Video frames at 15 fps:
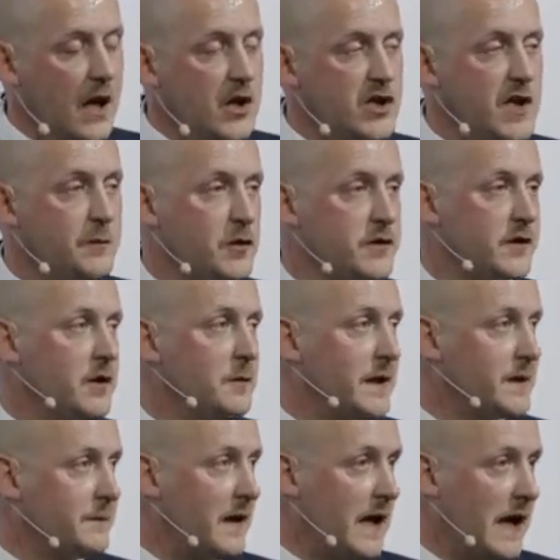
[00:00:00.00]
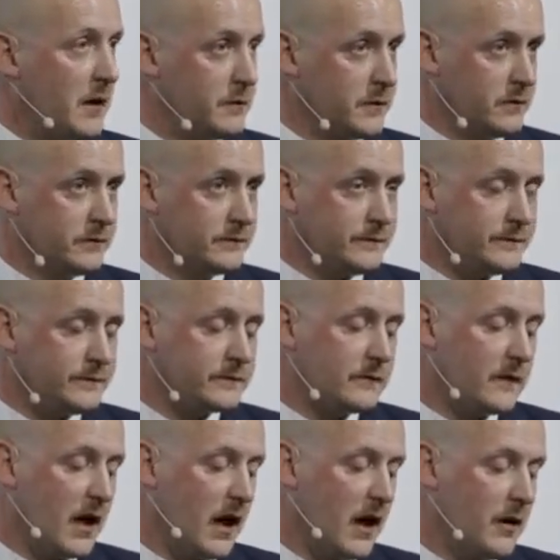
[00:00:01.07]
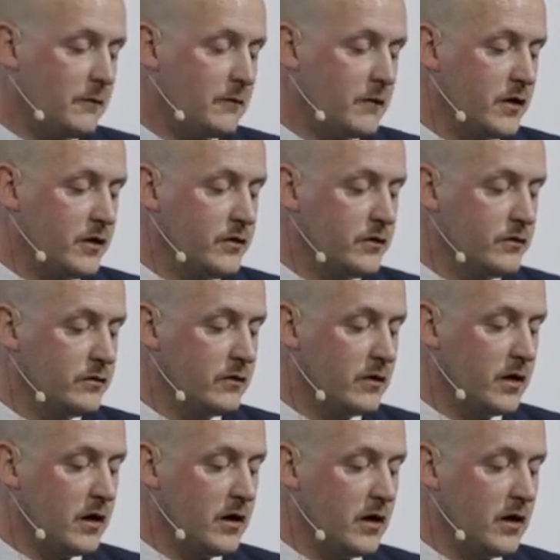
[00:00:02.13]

Chief Prosecutor Madam Albu, who